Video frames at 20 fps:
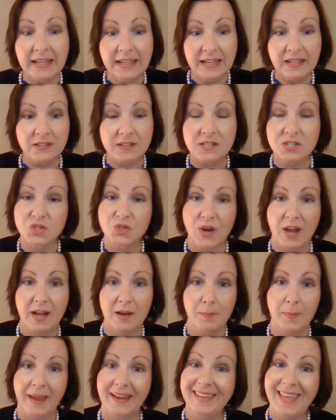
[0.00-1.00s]
illustrated
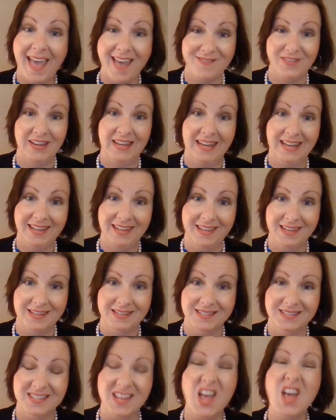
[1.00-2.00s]
by Kevin Hinkies.